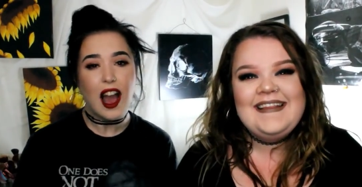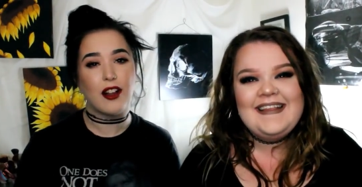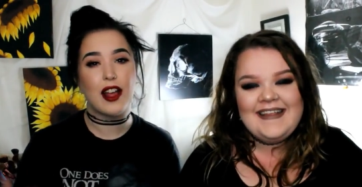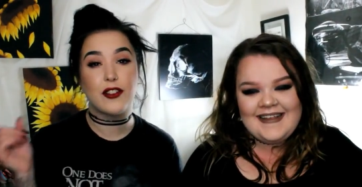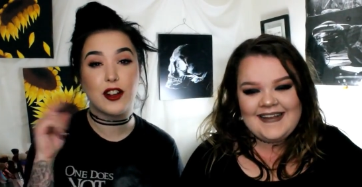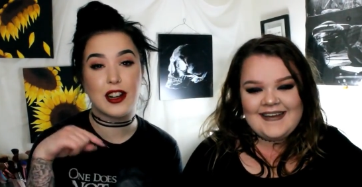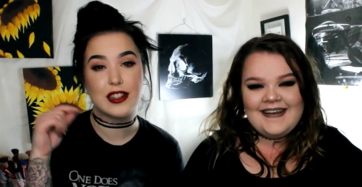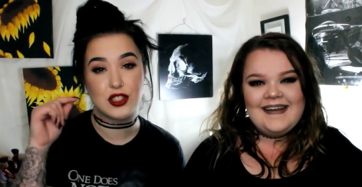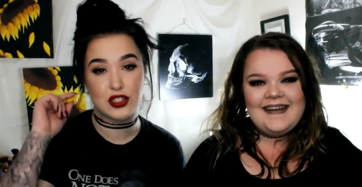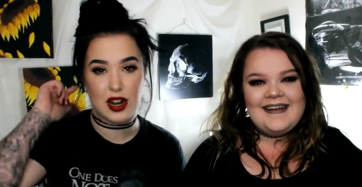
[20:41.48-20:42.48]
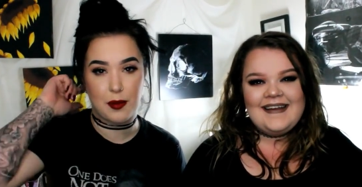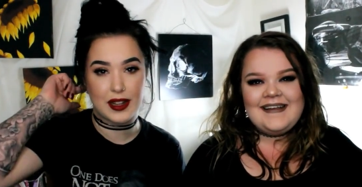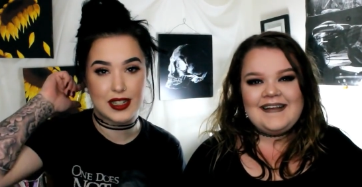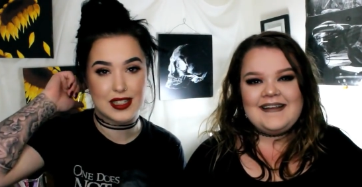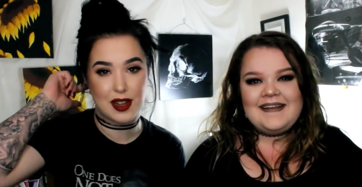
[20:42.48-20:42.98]
Speaker 1: I'll have her Instagram
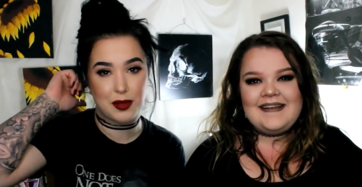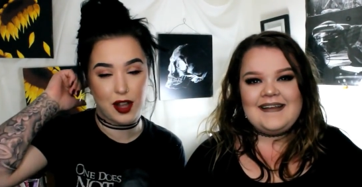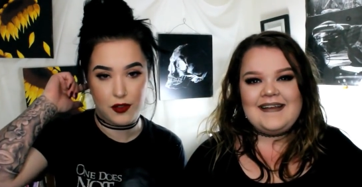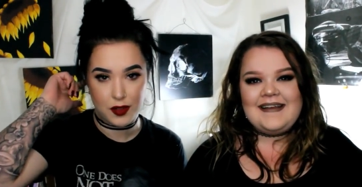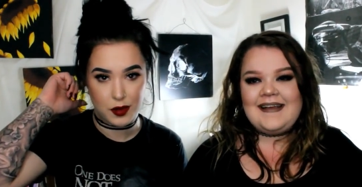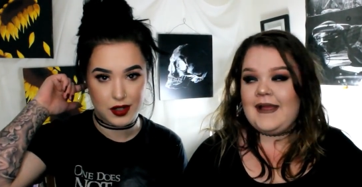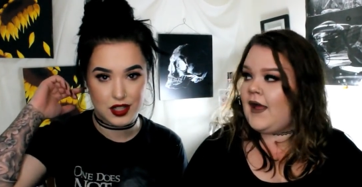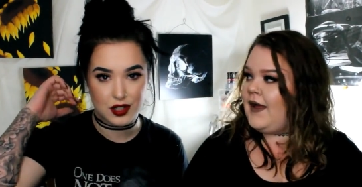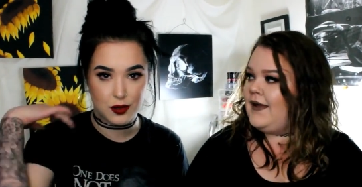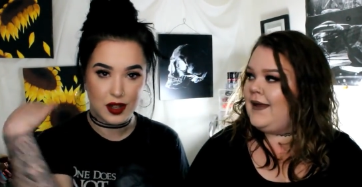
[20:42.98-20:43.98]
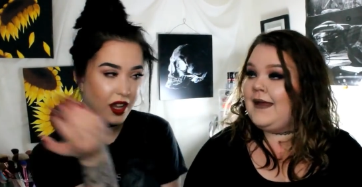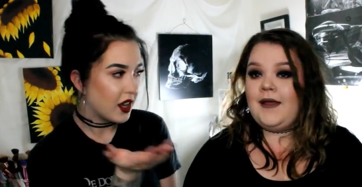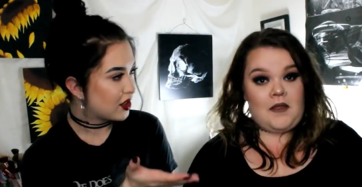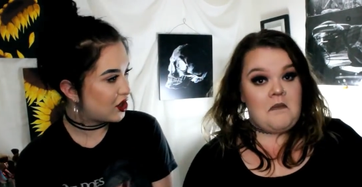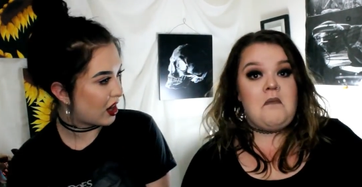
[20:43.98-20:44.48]
linked down below if you want to
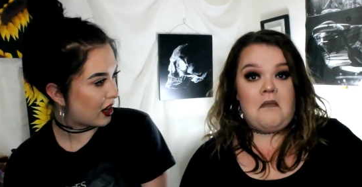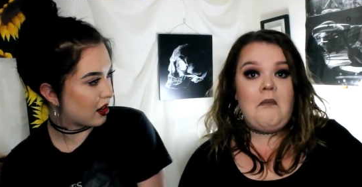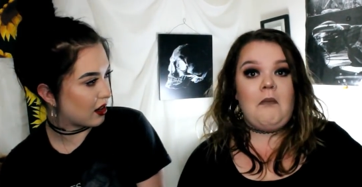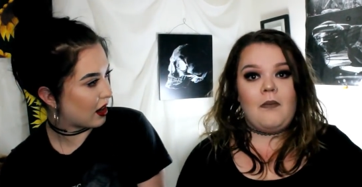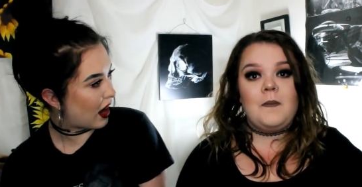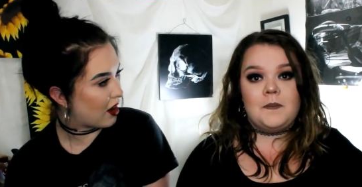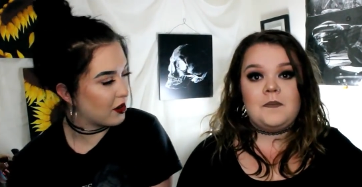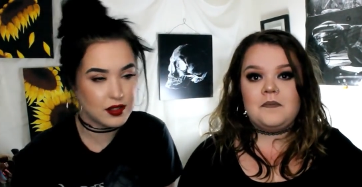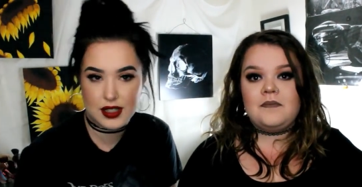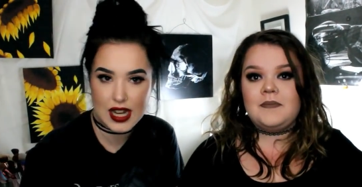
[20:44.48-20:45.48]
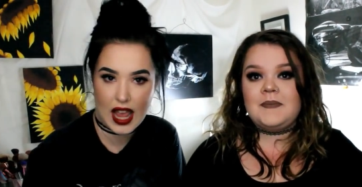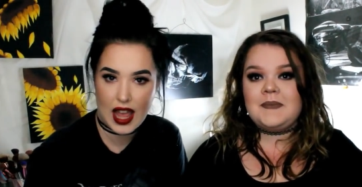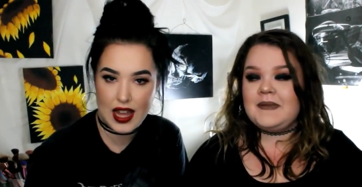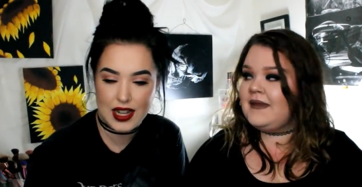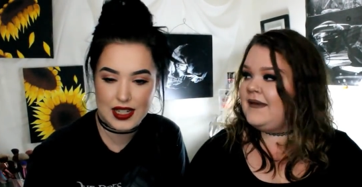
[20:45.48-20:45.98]
check her out.
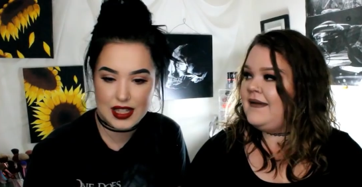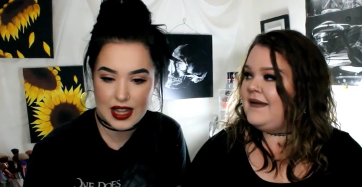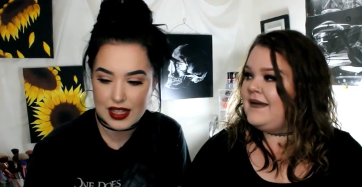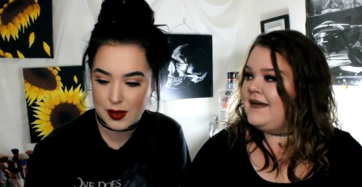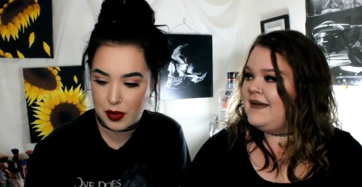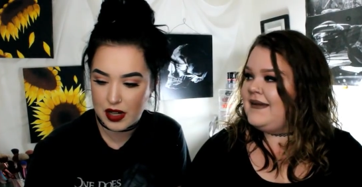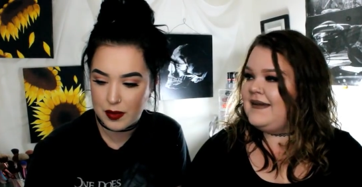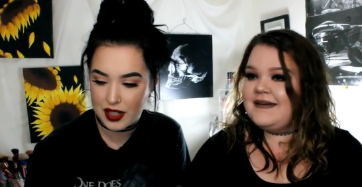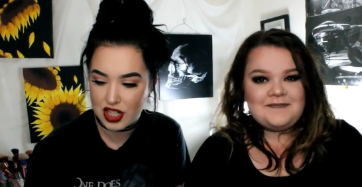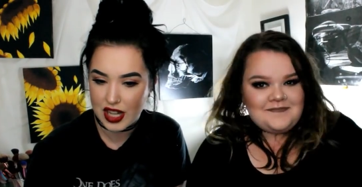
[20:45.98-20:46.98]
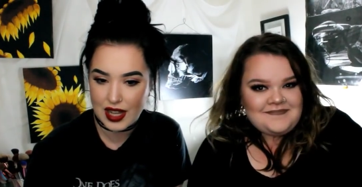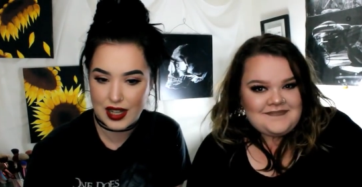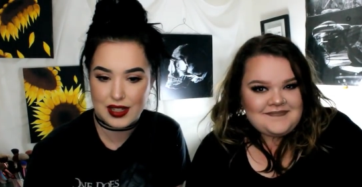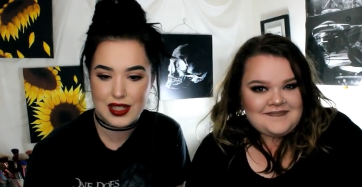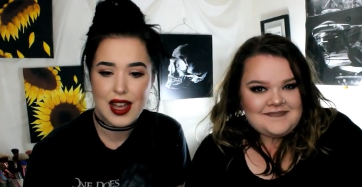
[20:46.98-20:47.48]
And that's pretty much
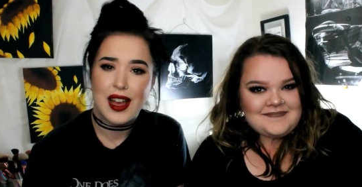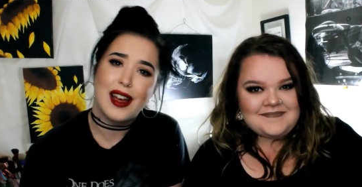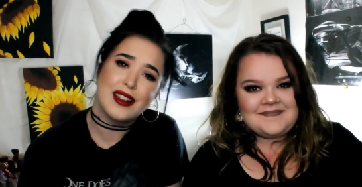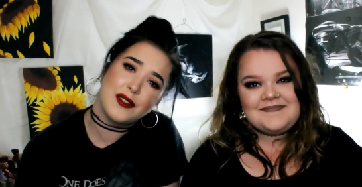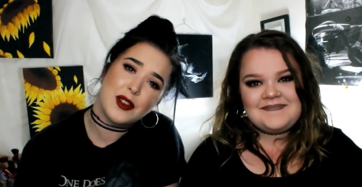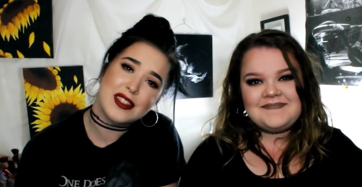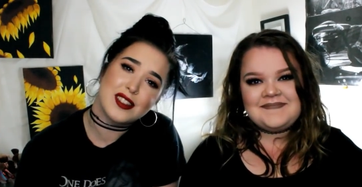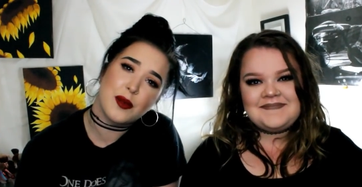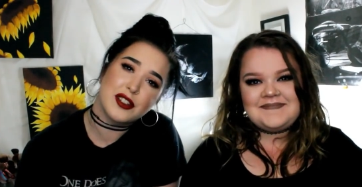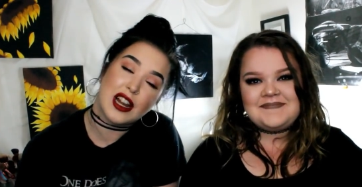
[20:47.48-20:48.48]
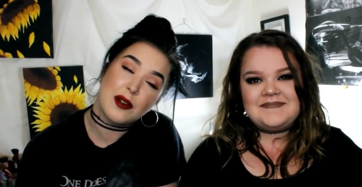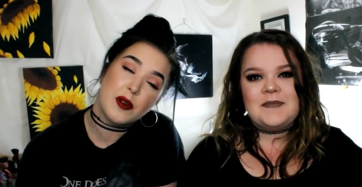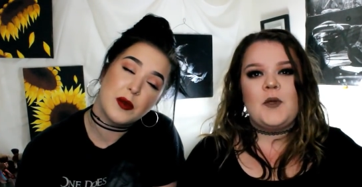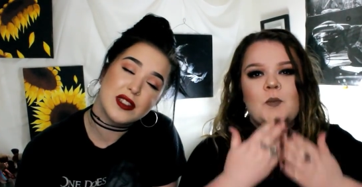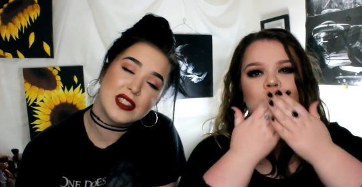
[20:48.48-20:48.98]
it. I love you guys so much, and
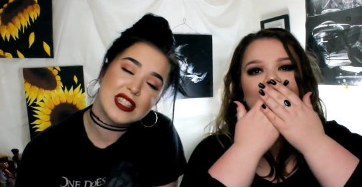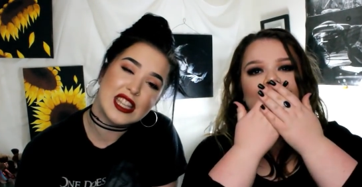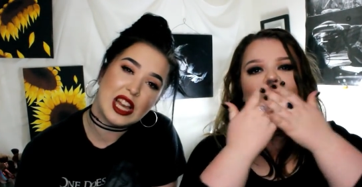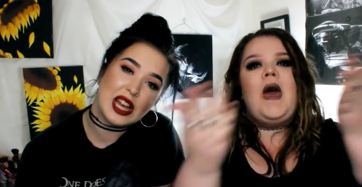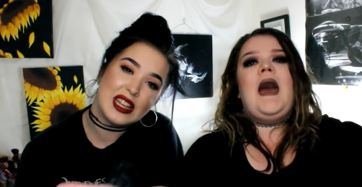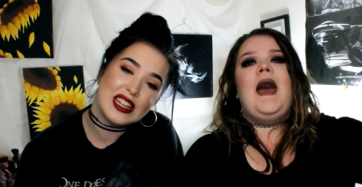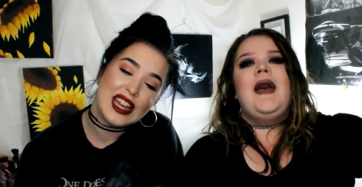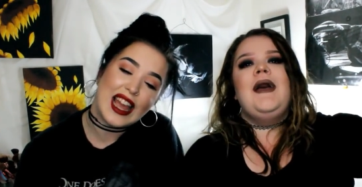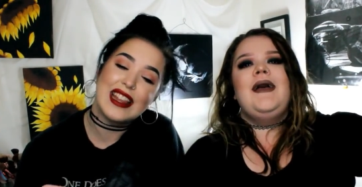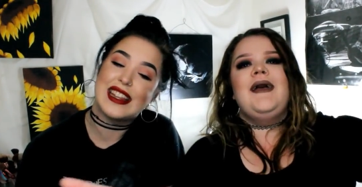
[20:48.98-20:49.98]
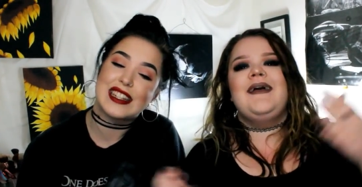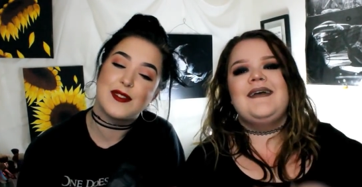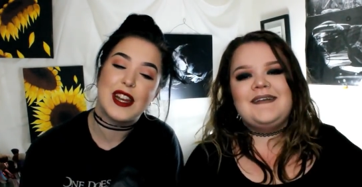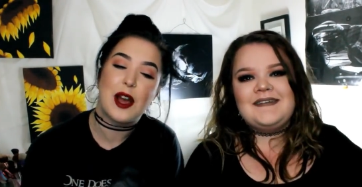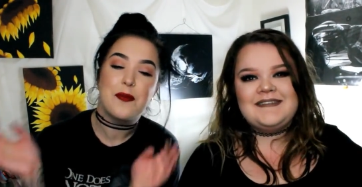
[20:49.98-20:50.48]
we will see you in the next
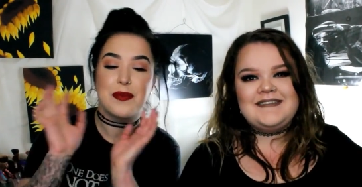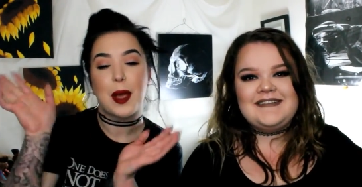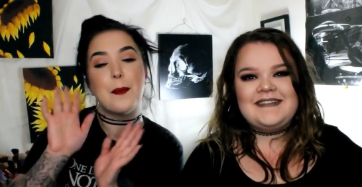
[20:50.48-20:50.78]
video.